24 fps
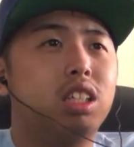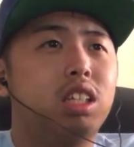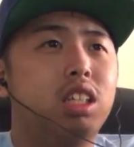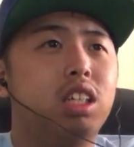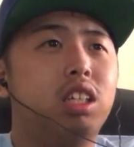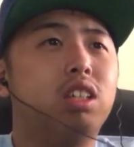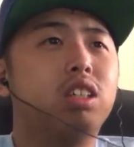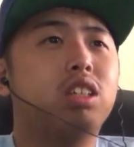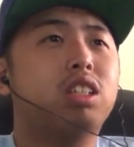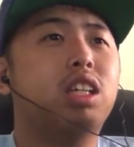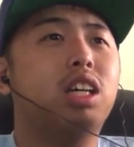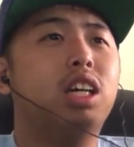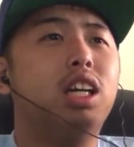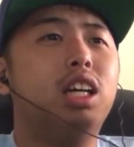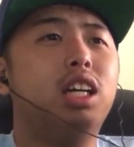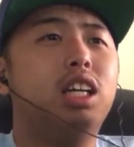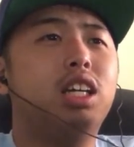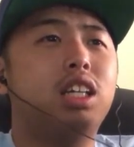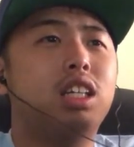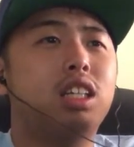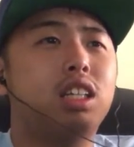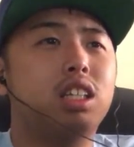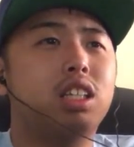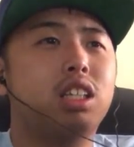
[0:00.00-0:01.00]

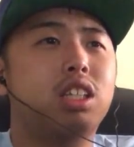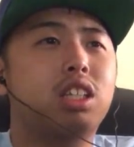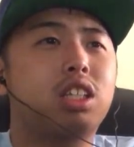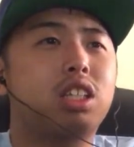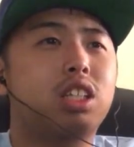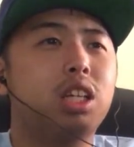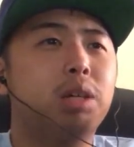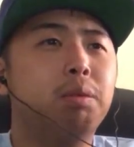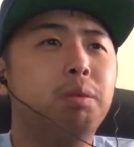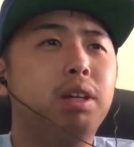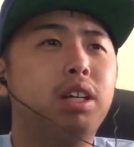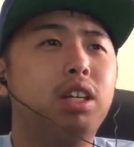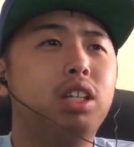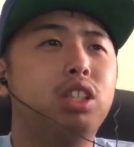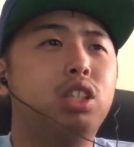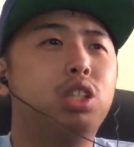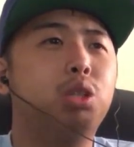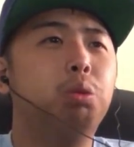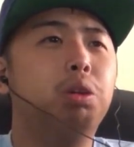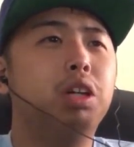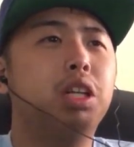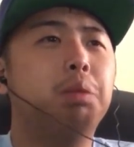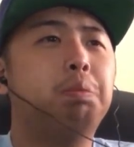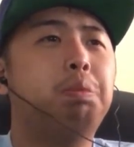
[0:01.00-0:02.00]
Okay, come on.
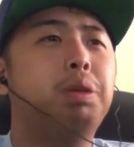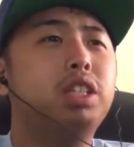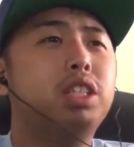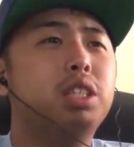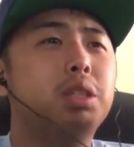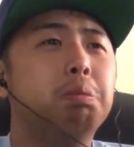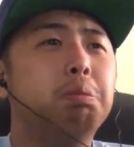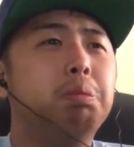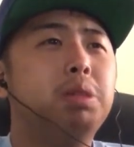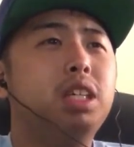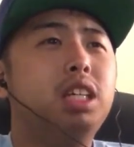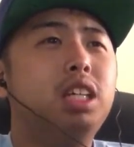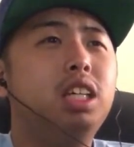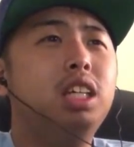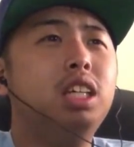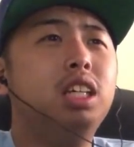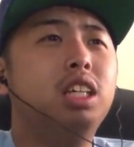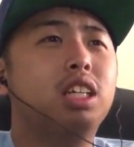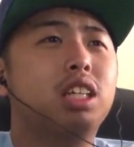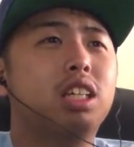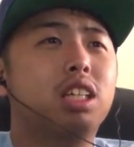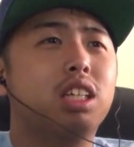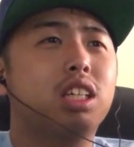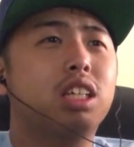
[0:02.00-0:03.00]
You want a piece of me?
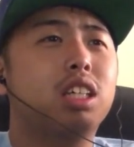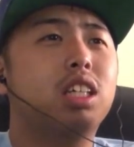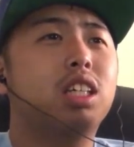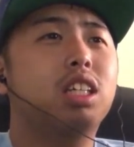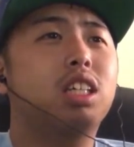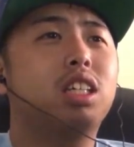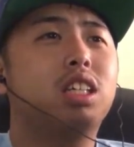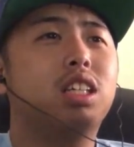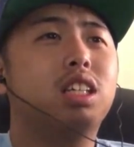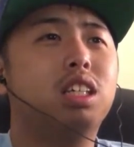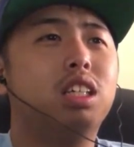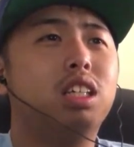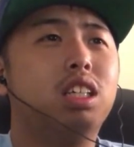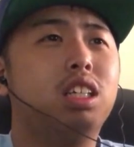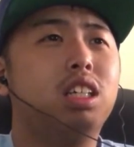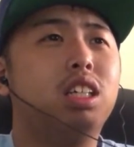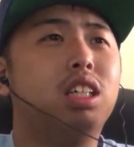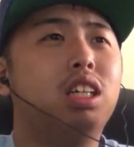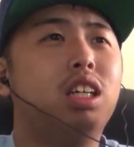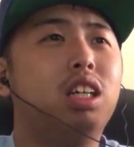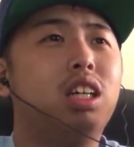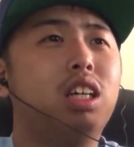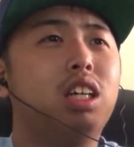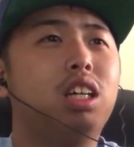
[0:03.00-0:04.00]

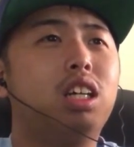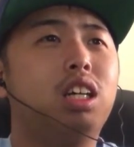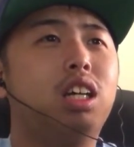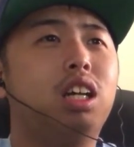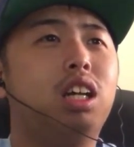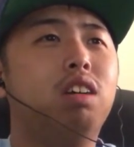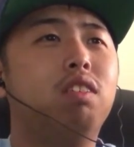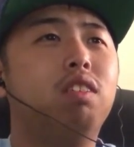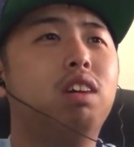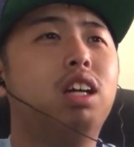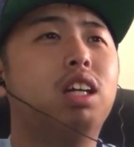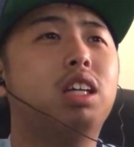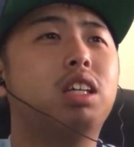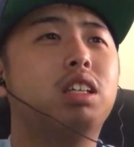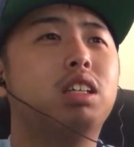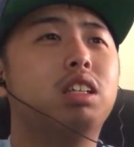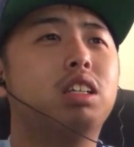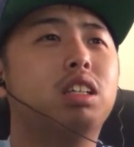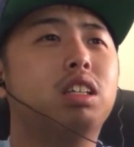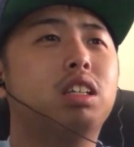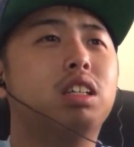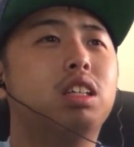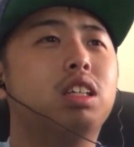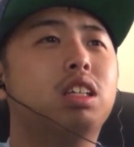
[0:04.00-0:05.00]
Alright.
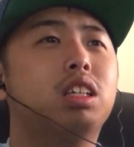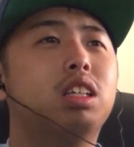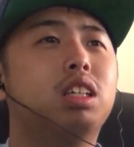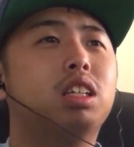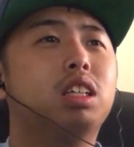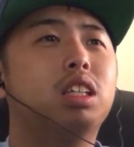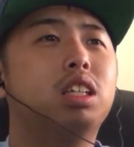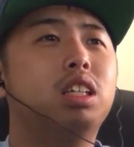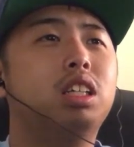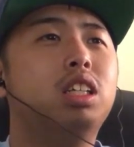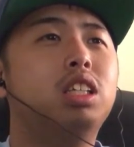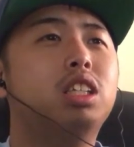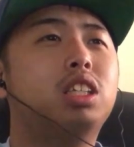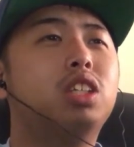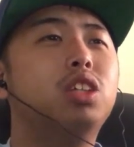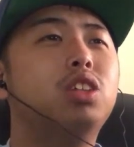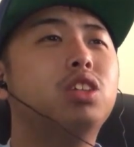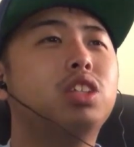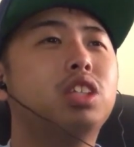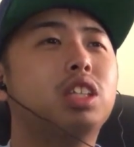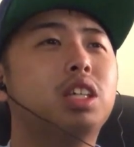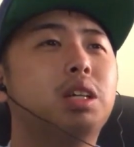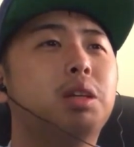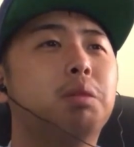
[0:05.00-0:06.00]
He's
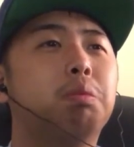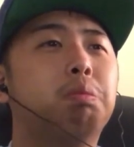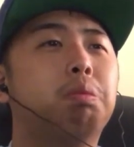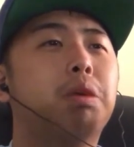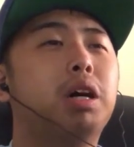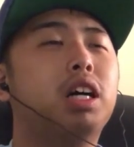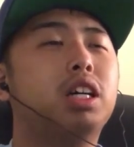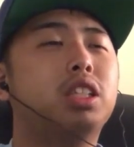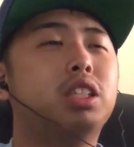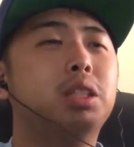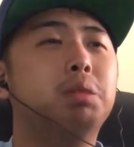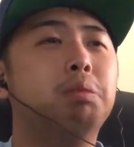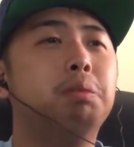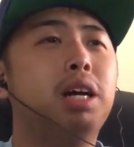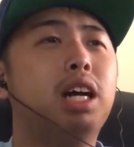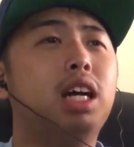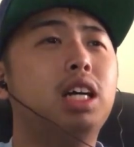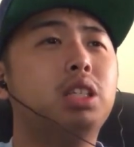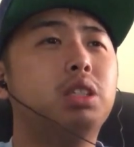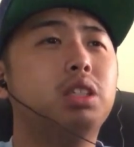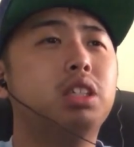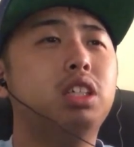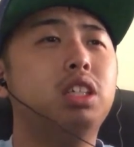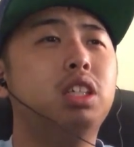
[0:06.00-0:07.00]
using a boxing
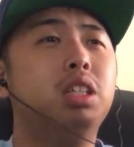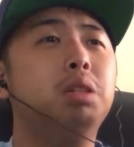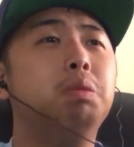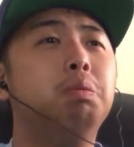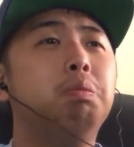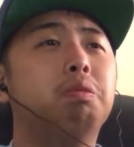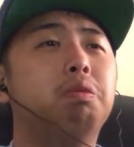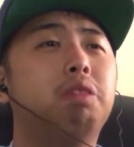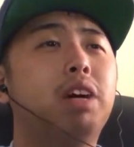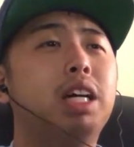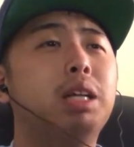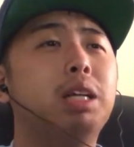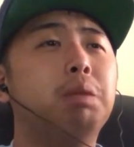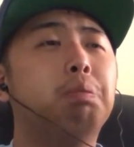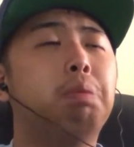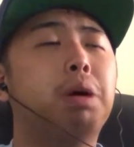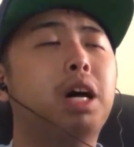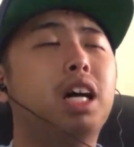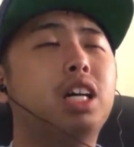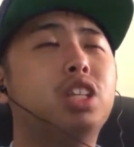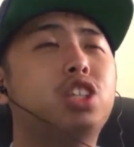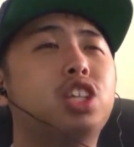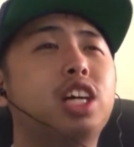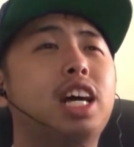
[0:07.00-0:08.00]
mask in White
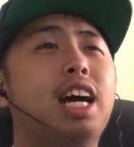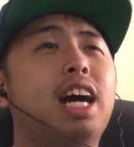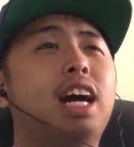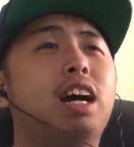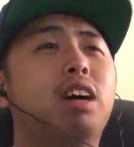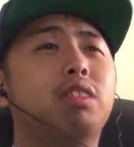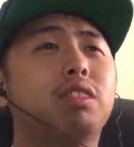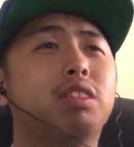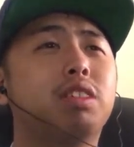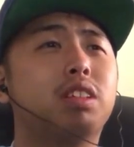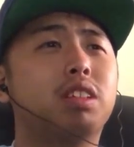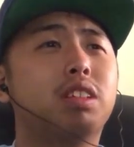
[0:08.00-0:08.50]
Punch Out.